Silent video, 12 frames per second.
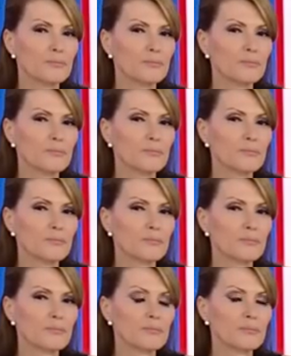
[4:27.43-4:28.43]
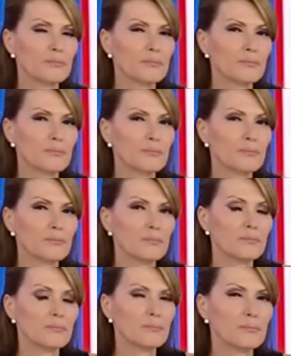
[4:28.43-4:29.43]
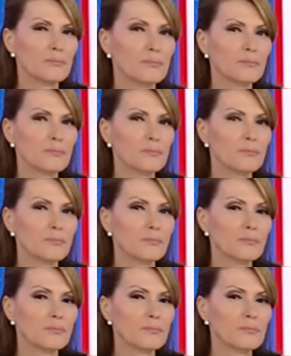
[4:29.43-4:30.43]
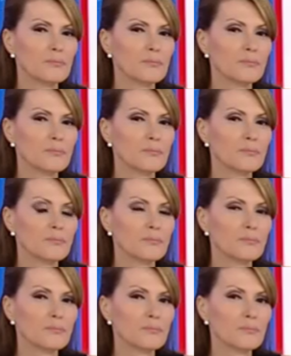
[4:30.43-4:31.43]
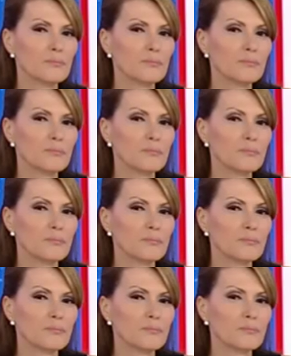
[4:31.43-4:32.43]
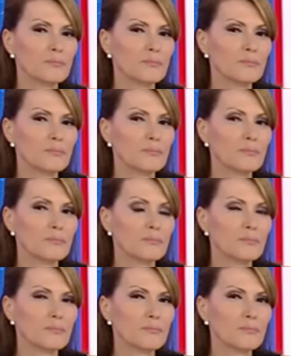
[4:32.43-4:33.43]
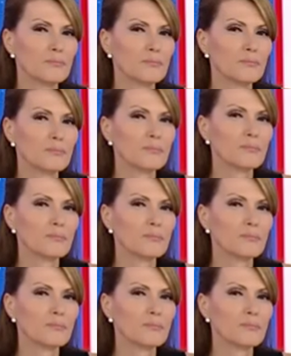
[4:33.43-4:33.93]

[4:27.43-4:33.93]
(silent)